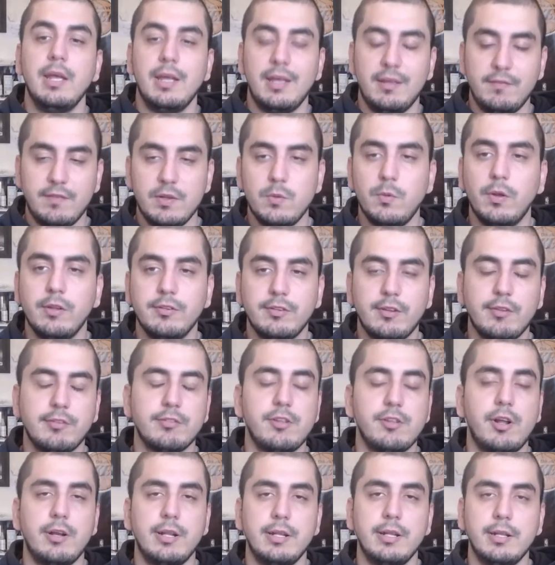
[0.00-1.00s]
if he wants a
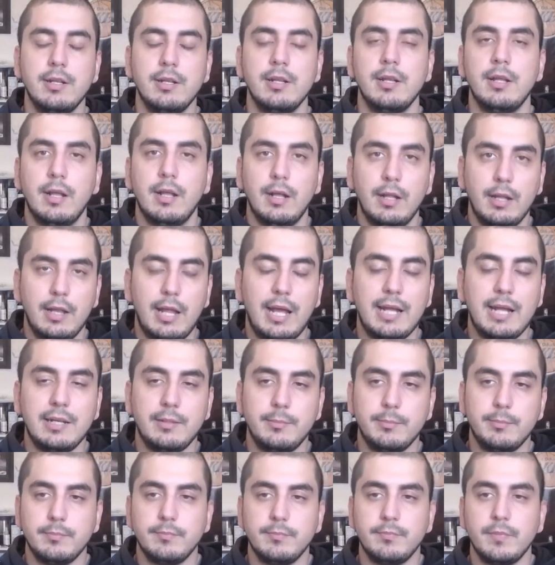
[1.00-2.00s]
starting
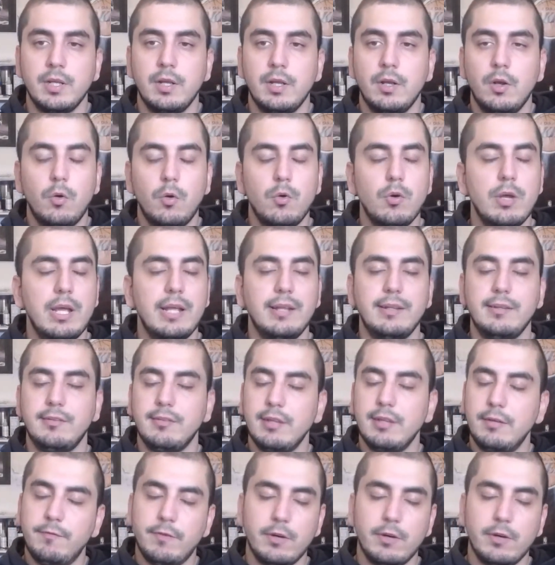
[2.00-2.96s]
lineup. Well, it's up